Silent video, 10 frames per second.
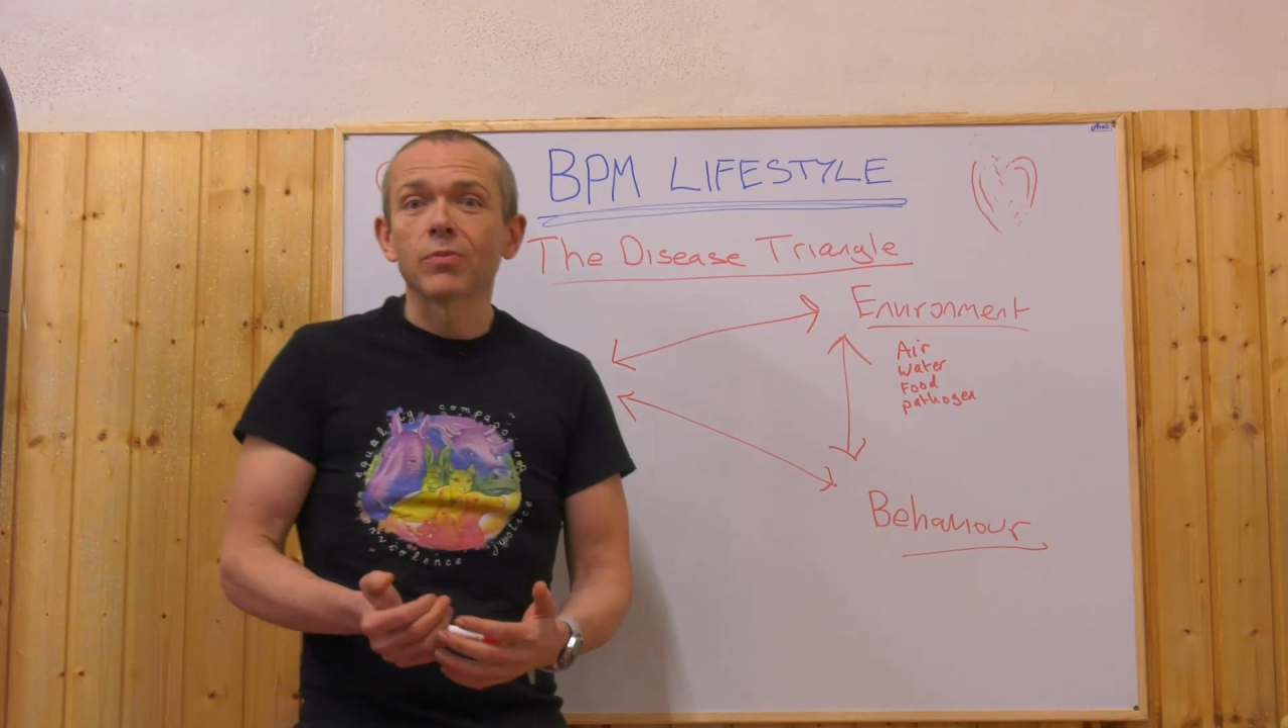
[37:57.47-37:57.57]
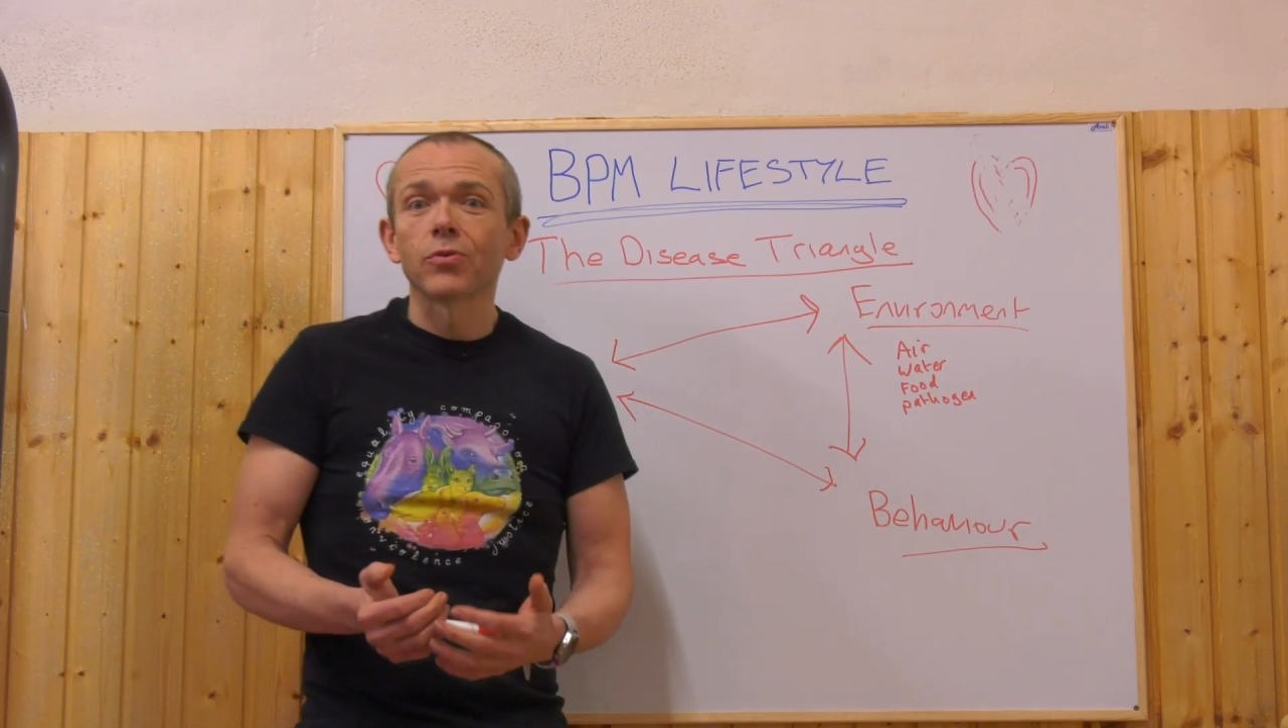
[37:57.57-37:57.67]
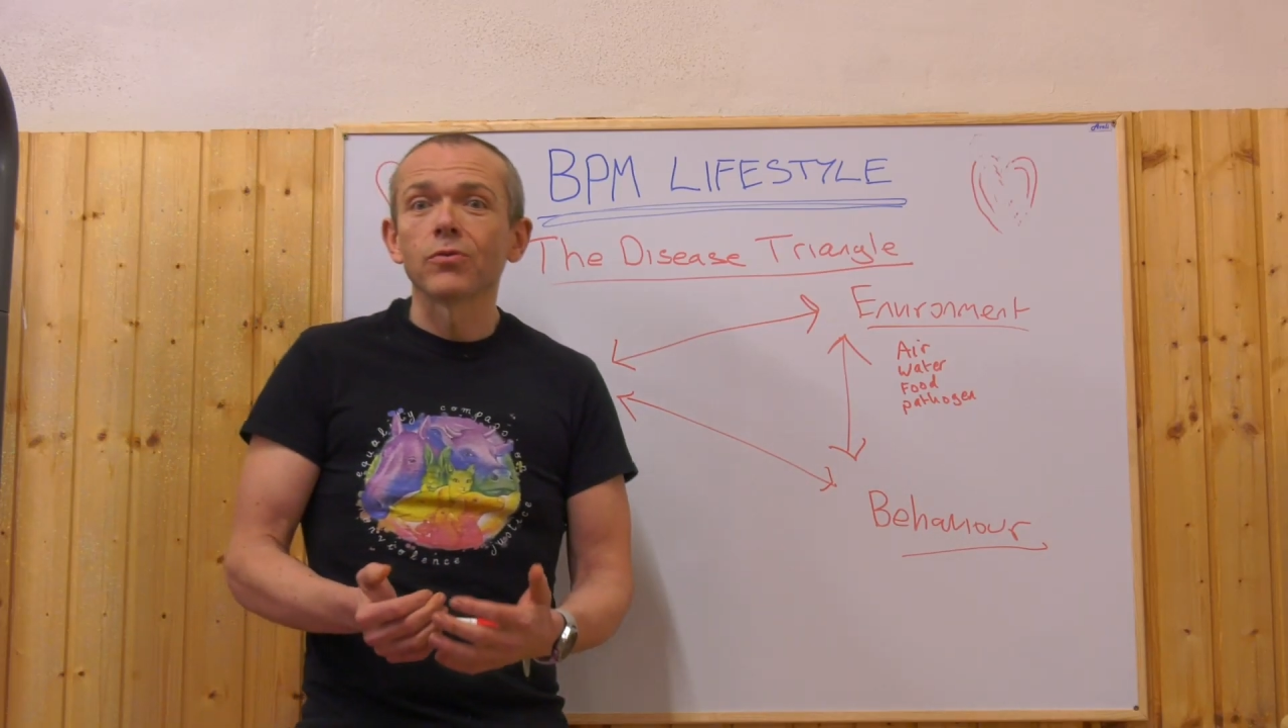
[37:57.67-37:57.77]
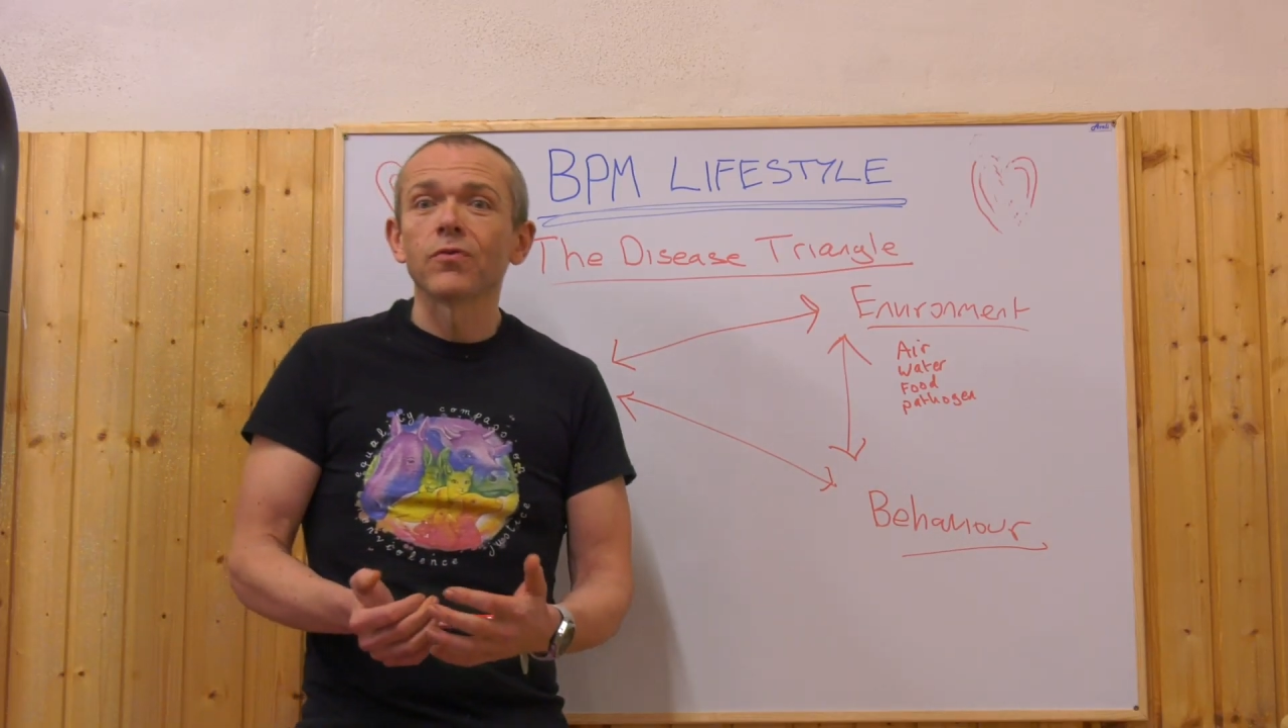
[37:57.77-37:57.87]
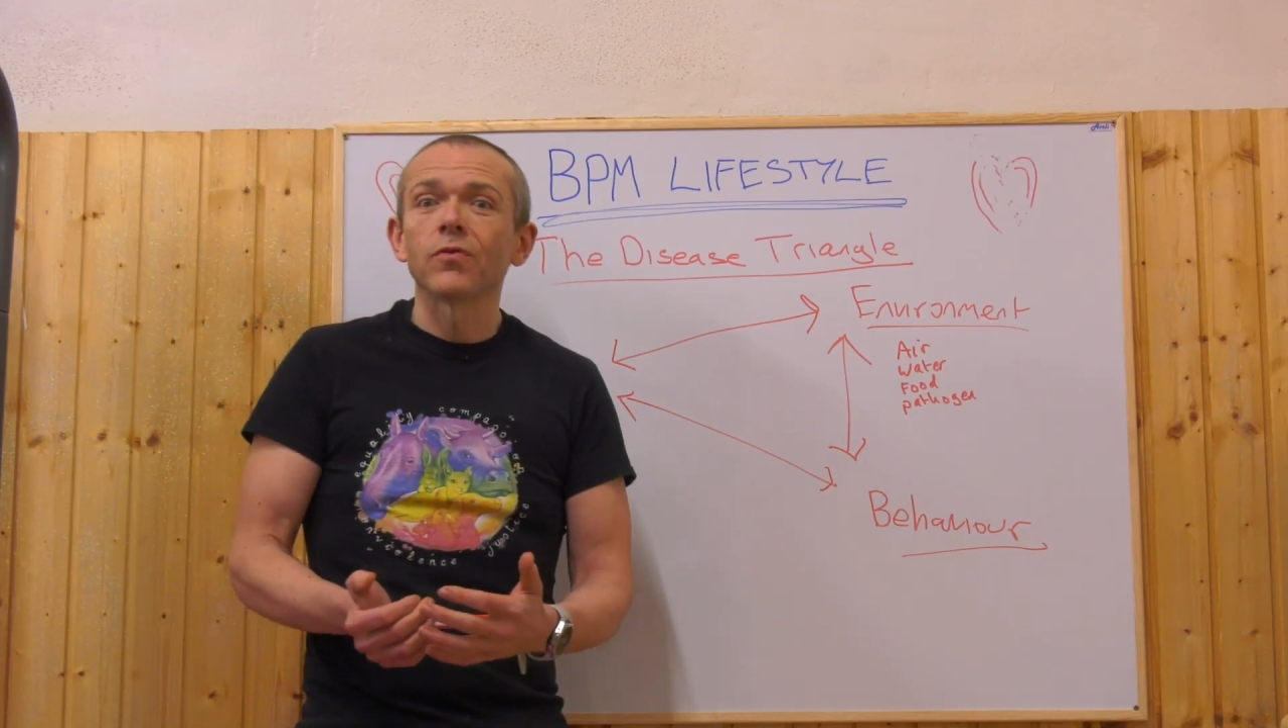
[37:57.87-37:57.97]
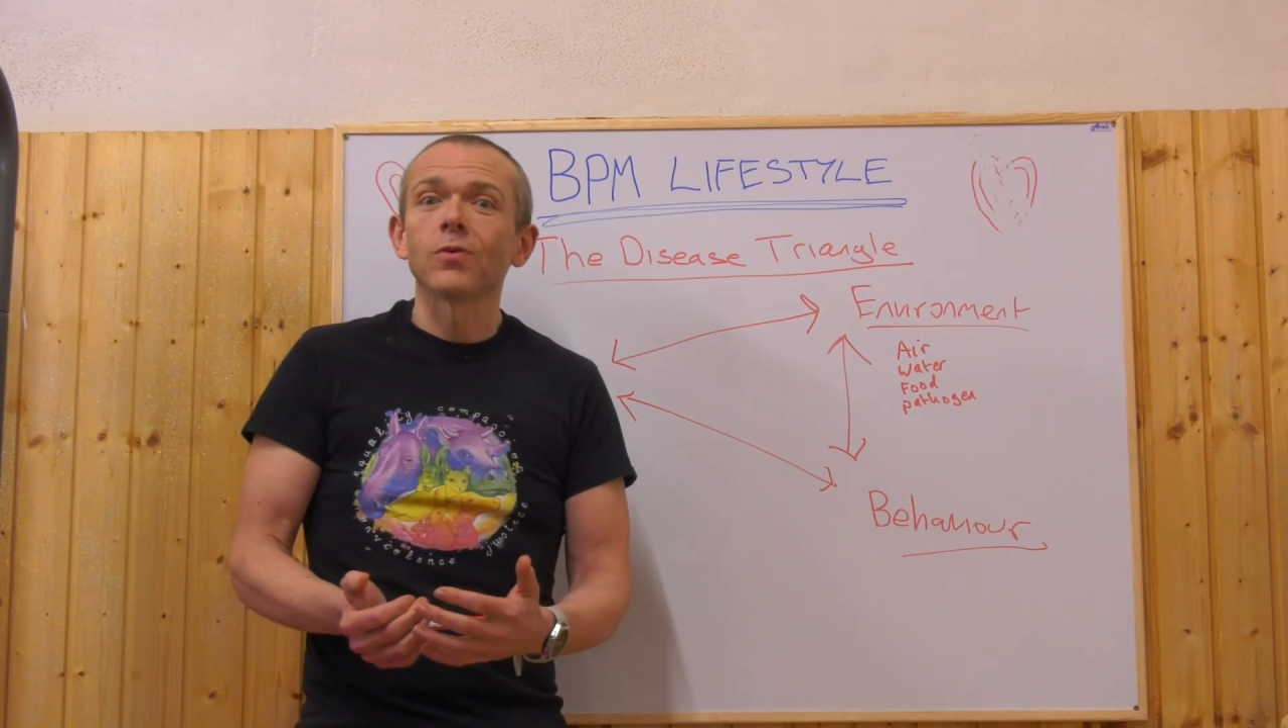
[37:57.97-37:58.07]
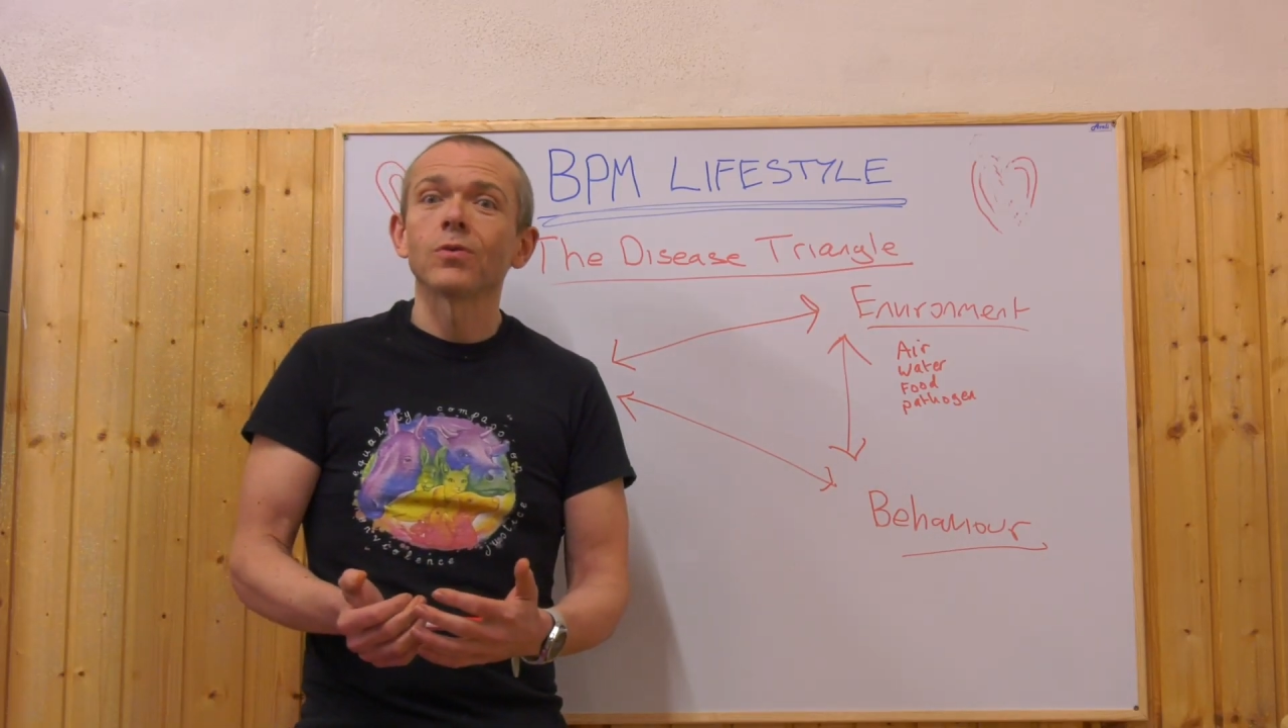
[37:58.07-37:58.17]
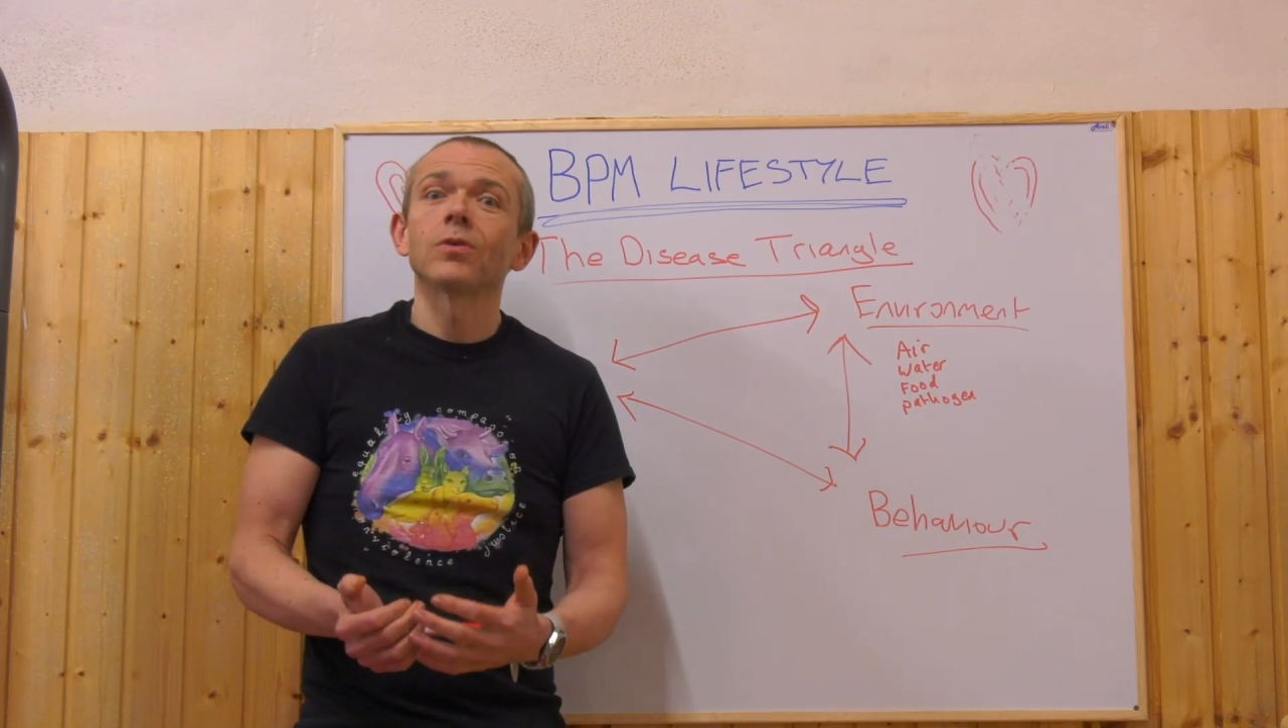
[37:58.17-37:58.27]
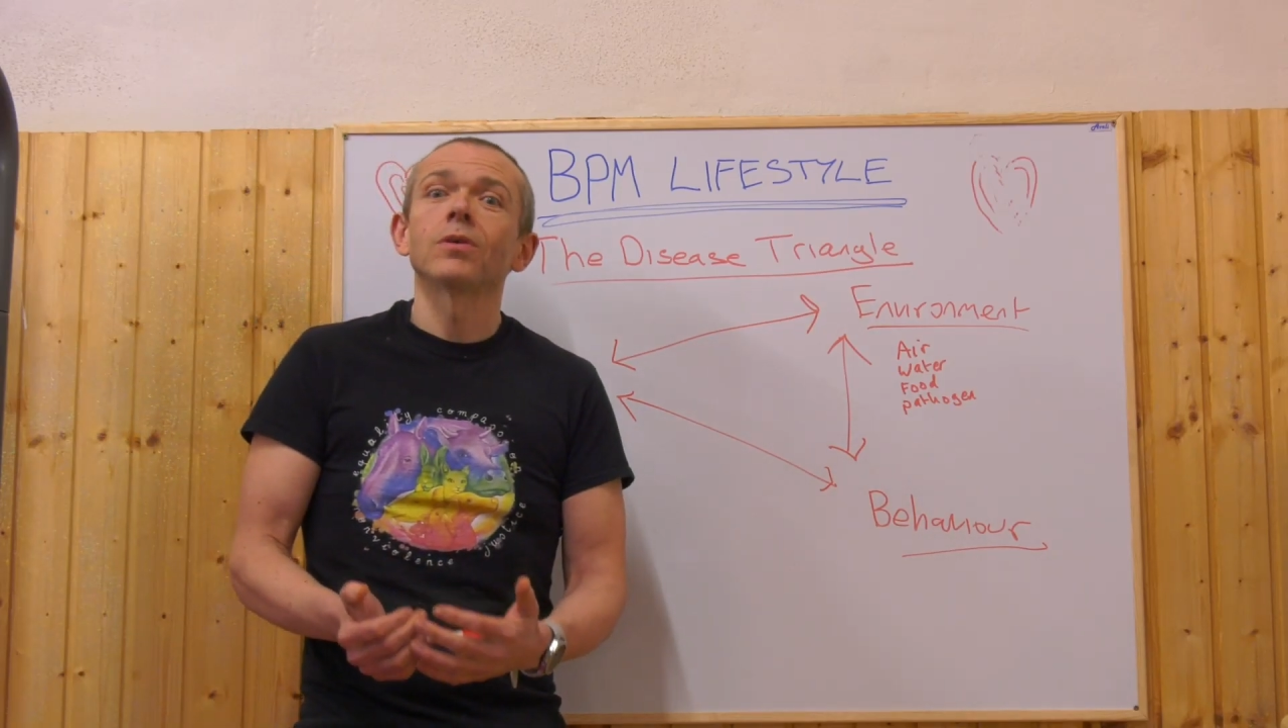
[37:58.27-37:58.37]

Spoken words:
proof